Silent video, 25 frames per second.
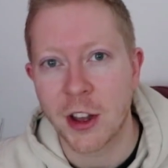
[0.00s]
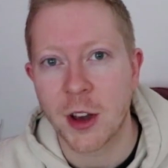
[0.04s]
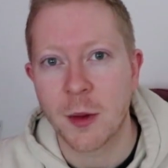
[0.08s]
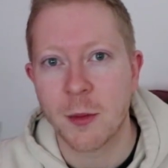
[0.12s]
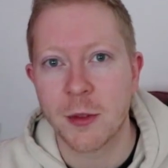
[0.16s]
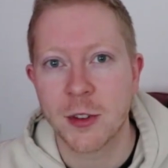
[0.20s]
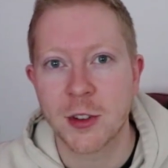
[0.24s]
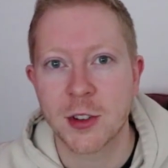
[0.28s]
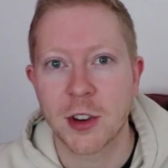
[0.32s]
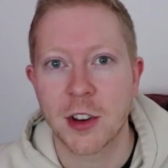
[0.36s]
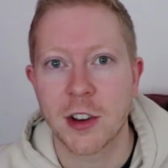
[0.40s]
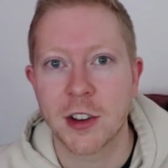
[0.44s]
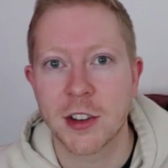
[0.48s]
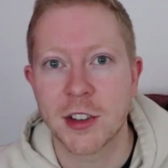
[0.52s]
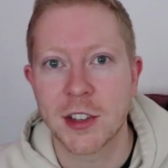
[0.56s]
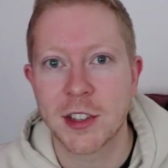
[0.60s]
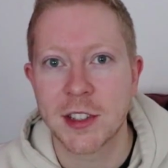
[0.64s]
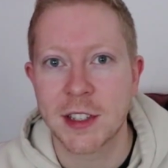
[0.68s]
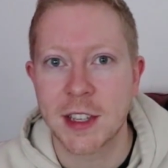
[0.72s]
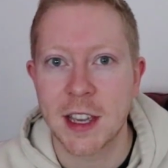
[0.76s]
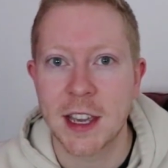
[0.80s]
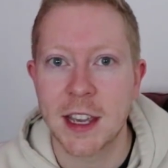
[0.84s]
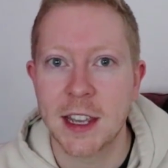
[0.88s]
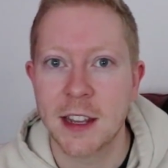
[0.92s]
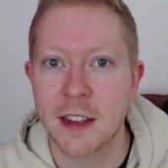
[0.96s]
arbitrage
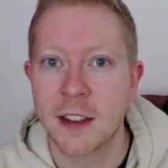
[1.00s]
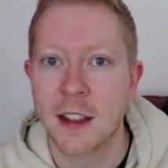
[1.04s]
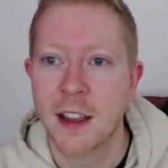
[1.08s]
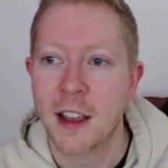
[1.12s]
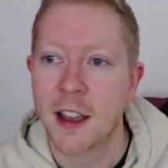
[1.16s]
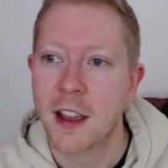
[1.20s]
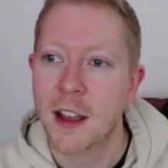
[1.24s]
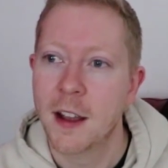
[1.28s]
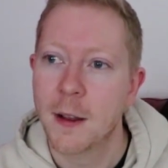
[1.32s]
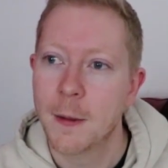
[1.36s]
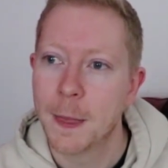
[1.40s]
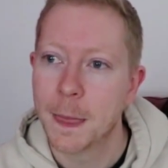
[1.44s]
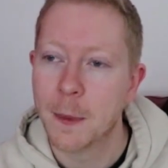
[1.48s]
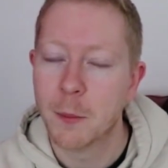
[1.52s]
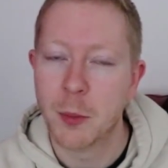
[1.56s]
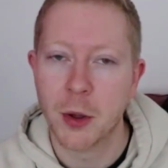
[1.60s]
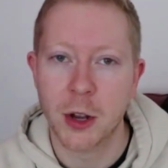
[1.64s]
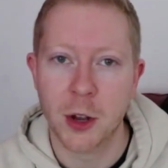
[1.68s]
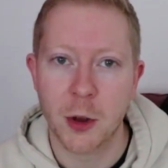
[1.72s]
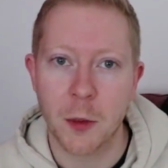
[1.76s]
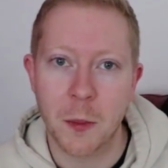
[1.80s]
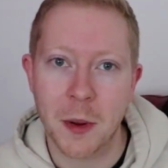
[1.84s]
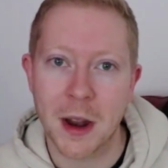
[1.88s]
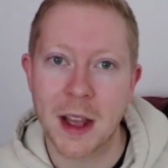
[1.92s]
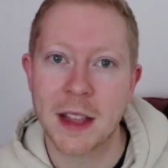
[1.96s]
scene. Put
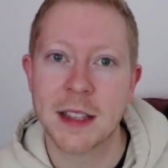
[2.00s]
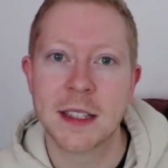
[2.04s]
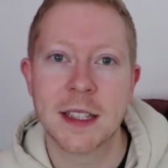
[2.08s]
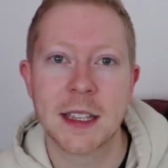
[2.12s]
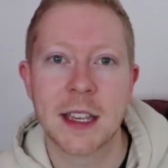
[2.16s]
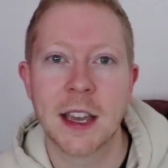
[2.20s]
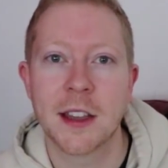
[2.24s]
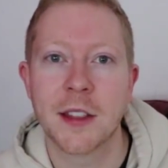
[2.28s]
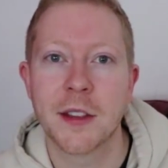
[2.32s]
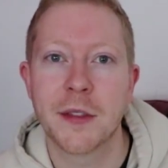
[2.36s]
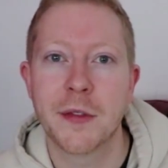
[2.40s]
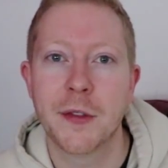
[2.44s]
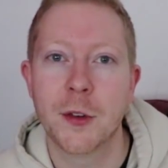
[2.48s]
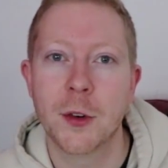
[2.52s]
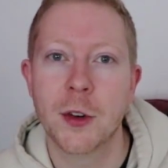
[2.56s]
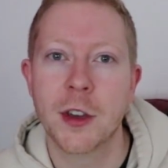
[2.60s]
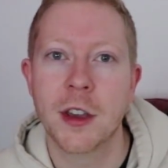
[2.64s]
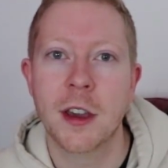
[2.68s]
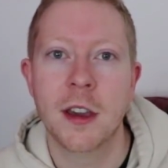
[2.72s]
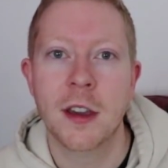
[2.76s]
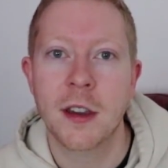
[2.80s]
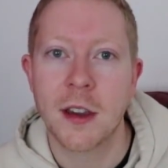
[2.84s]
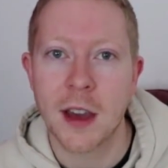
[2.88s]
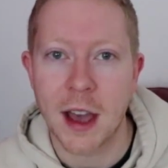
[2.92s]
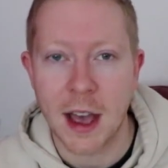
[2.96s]
a little plan together for
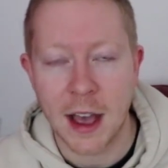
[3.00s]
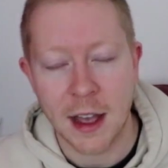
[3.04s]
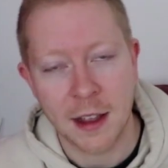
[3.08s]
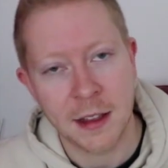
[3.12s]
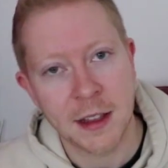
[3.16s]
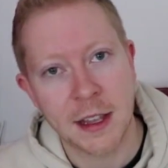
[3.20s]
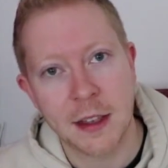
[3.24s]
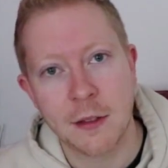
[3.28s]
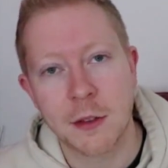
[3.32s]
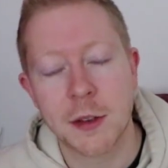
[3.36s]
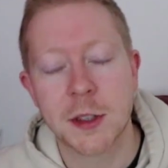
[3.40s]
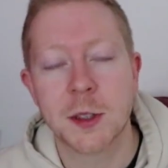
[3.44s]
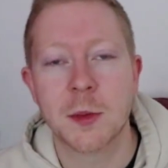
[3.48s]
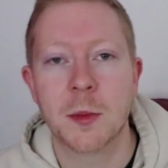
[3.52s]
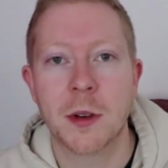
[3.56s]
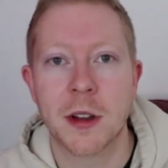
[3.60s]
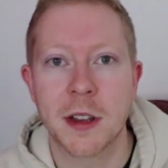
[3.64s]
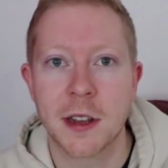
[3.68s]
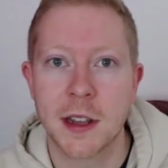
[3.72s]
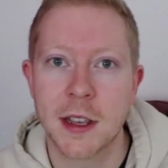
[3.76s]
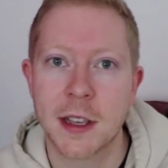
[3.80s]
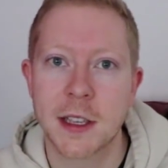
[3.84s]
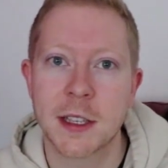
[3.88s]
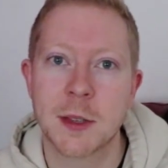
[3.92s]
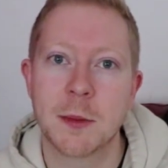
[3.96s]
you and give you some
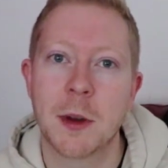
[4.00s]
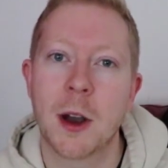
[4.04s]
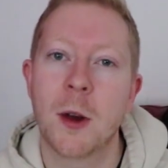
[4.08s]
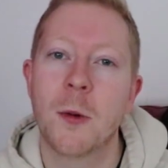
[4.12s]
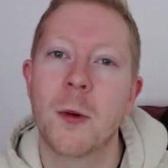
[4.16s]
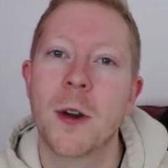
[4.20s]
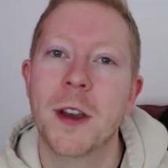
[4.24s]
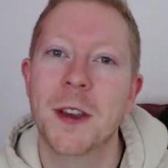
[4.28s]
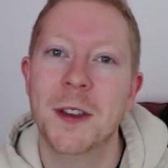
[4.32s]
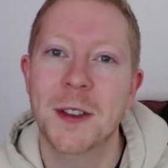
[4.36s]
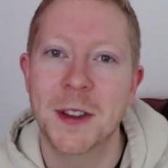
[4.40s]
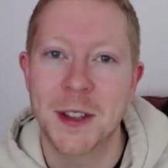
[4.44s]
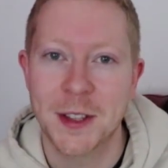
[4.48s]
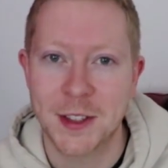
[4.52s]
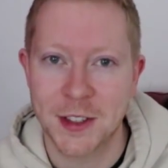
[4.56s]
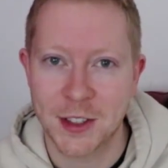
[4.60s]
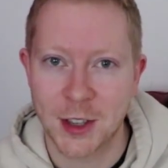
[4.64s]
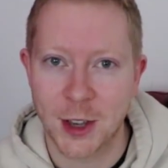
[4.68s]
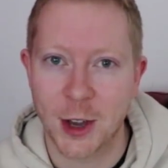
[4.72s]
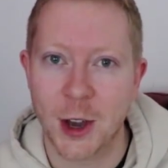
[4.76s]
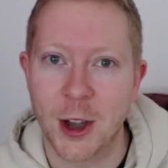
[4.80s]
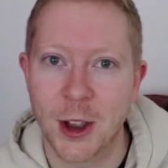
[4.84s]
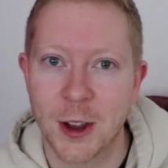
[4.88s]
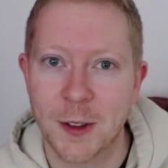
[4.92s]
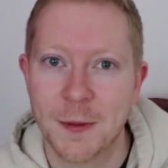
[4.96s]
ideas about where you need to
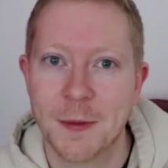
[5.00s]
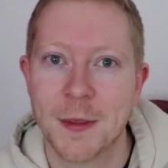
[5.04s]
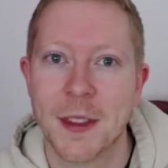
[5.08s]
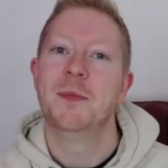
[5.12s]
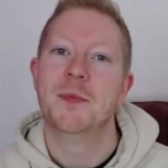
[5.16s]
go.